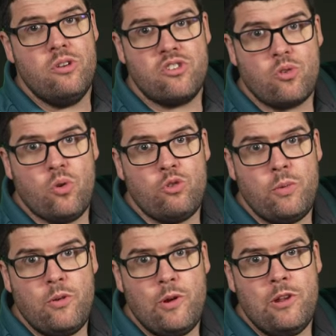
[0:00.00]
Squished
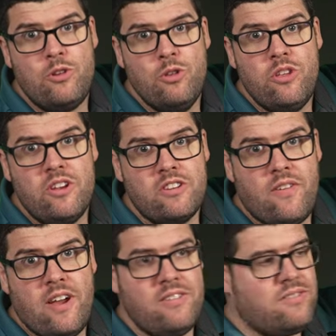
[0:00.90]
between two things of
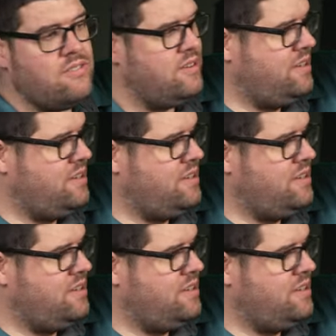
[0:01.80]
ice,